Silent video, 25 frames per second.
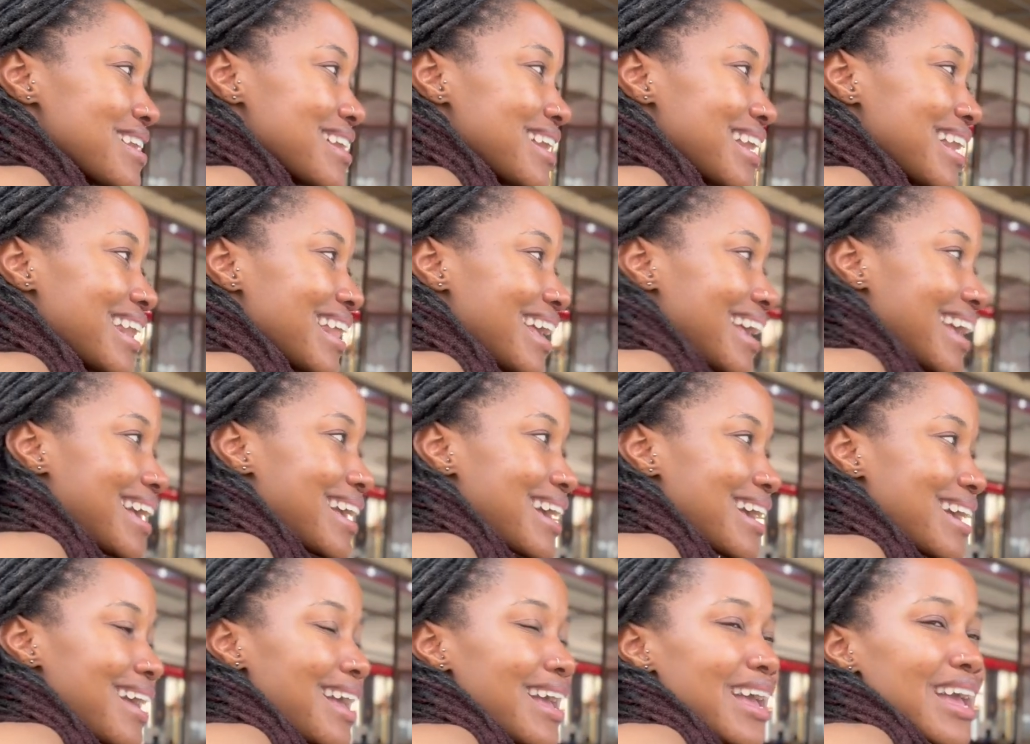Like,
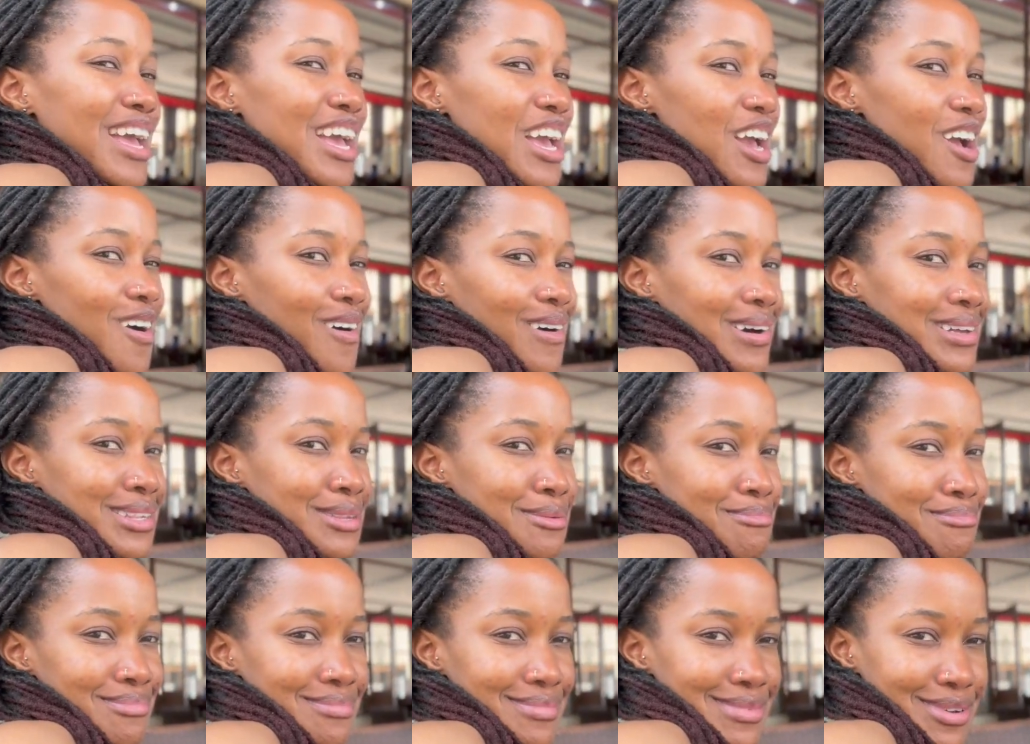it was
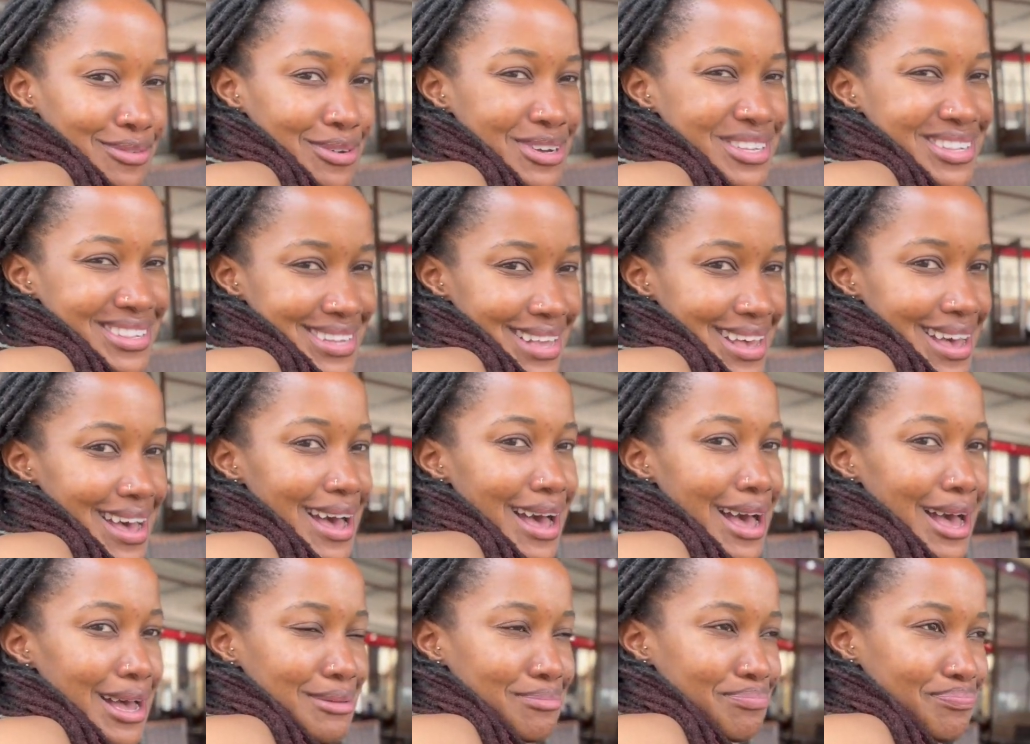a, it was
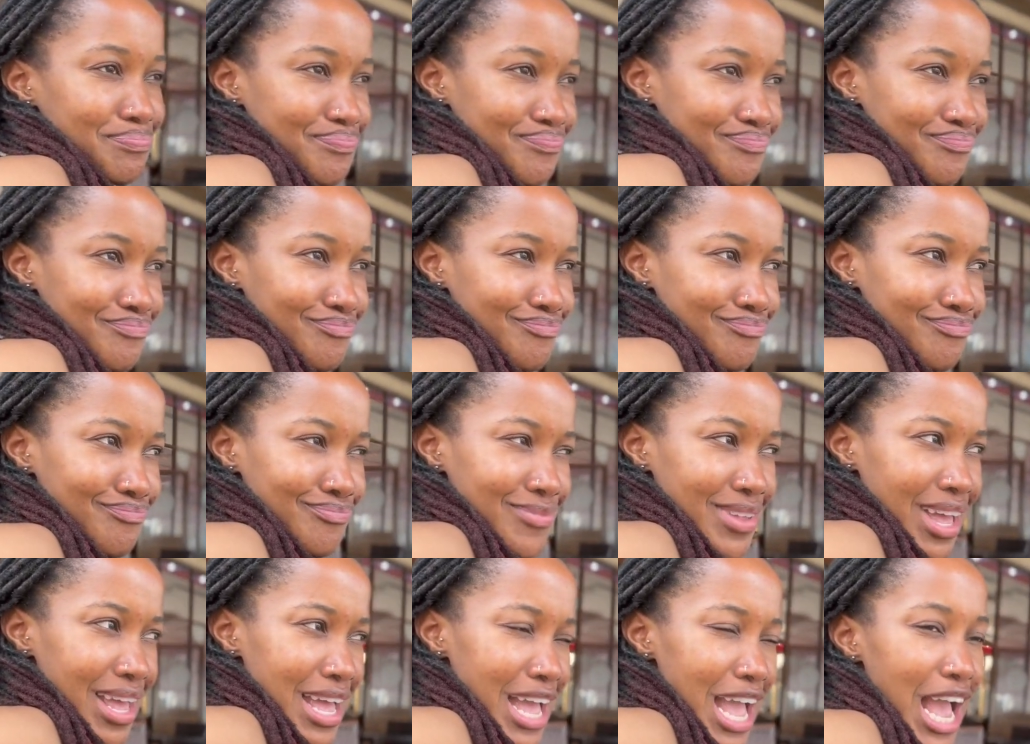a, um,
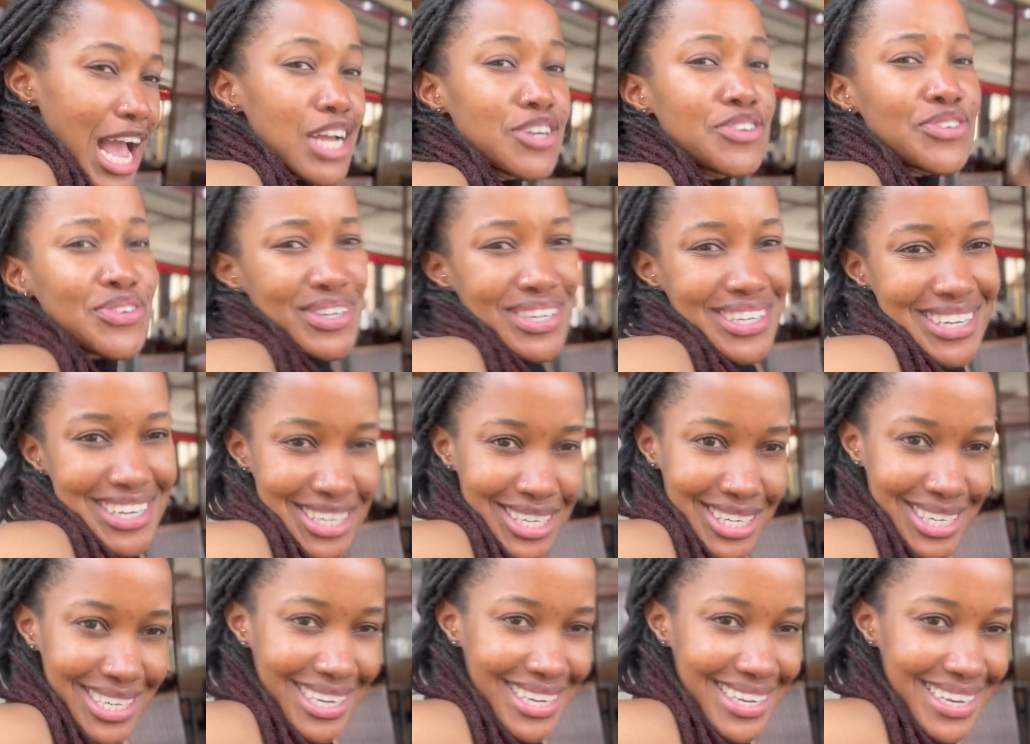a
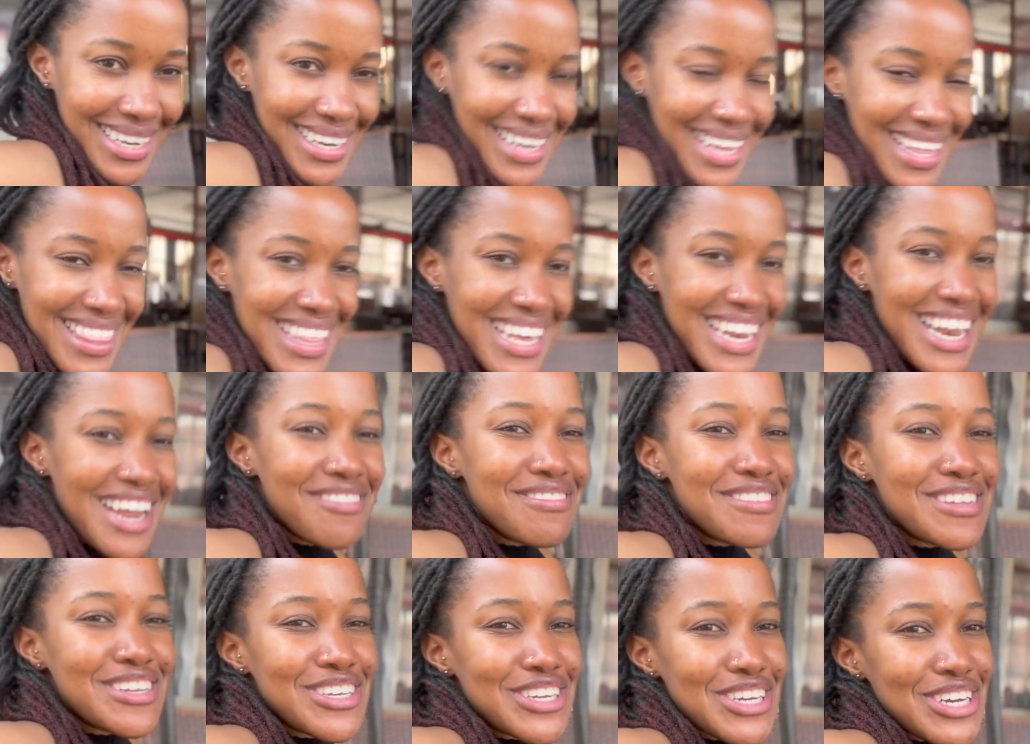tradition that
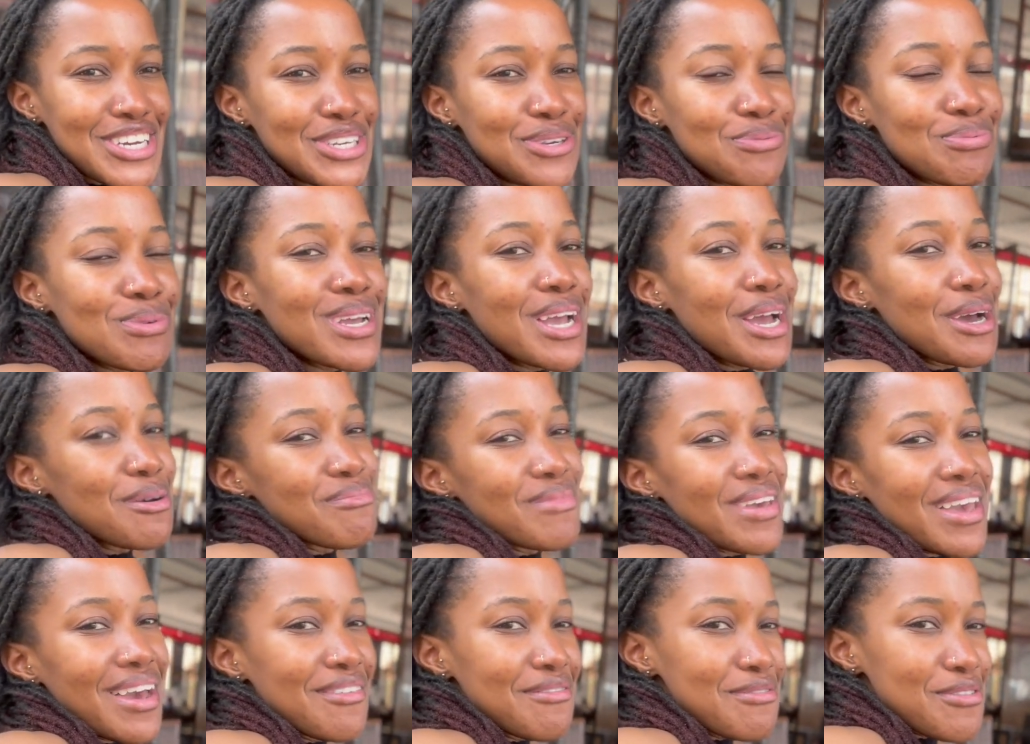after church we come
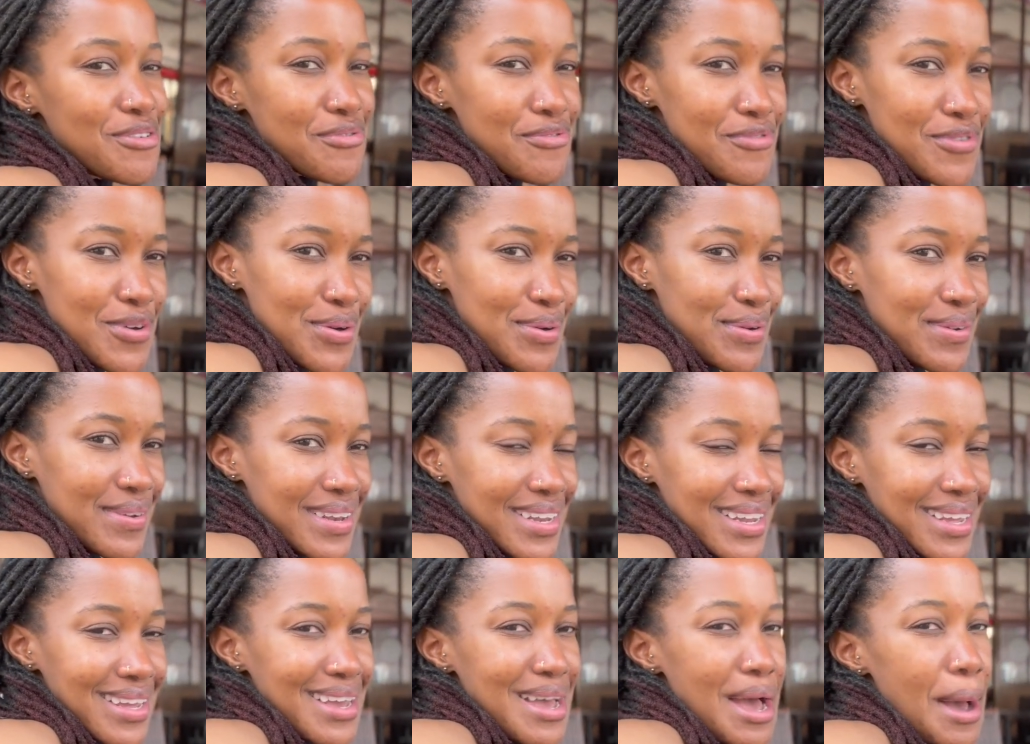here for food,
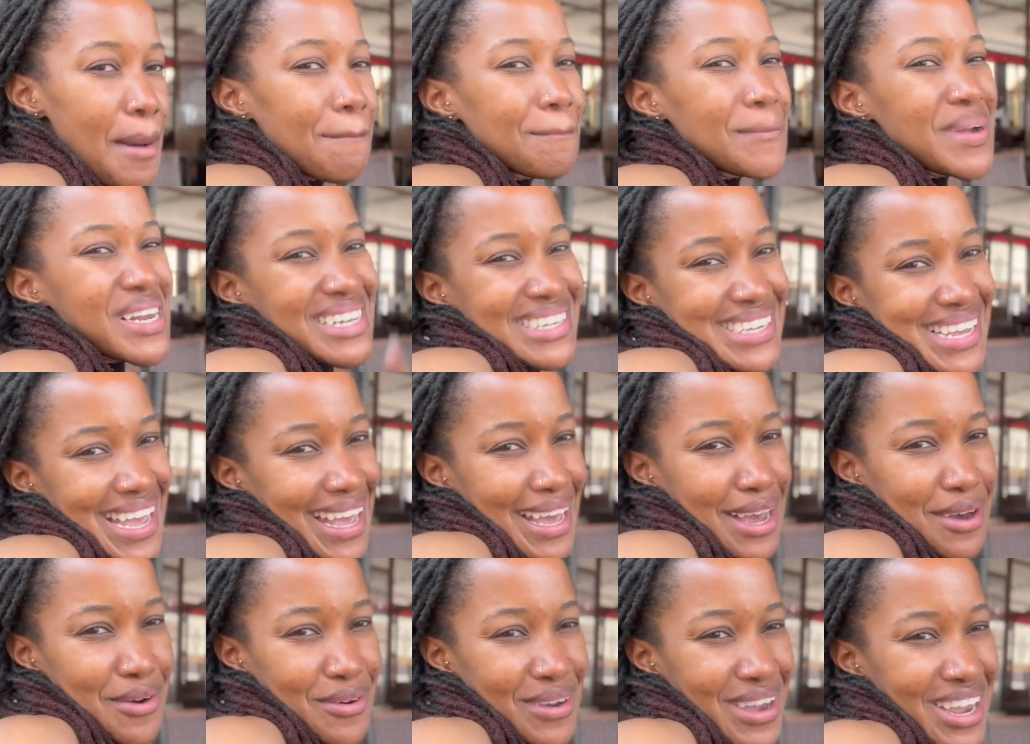but
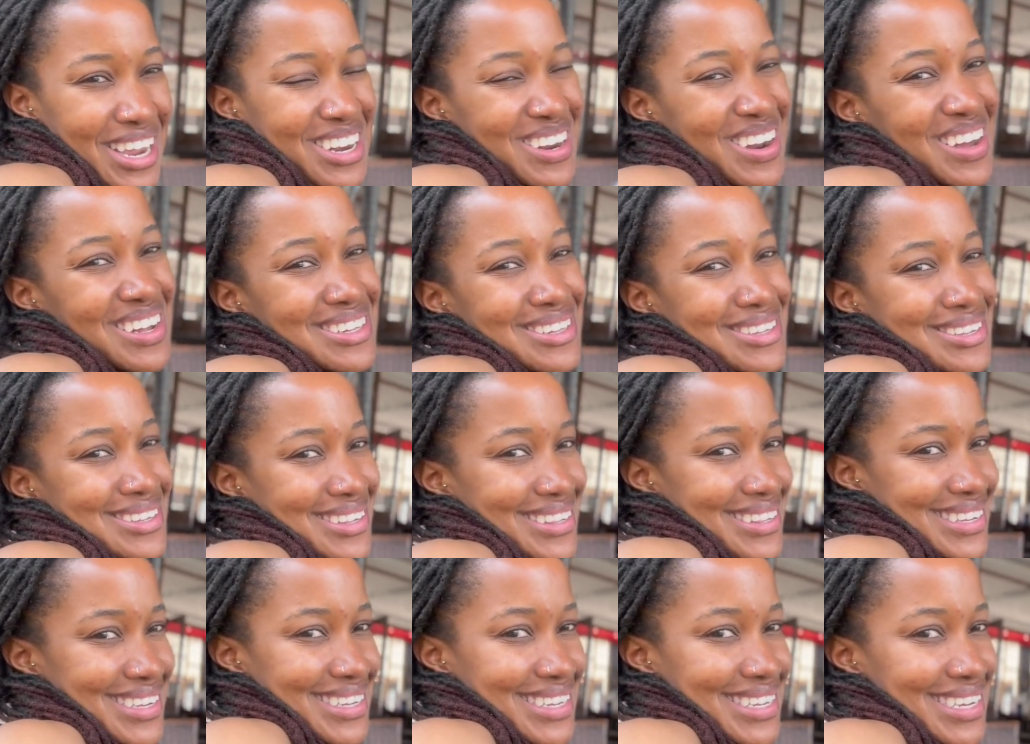takeaway, not to
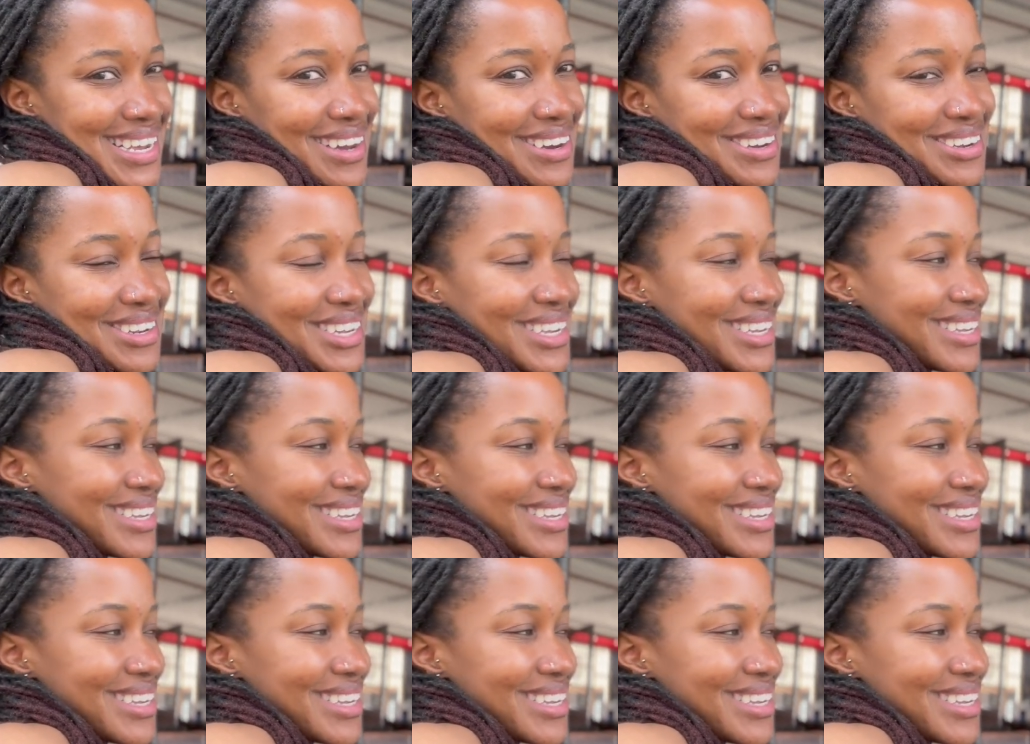sit down.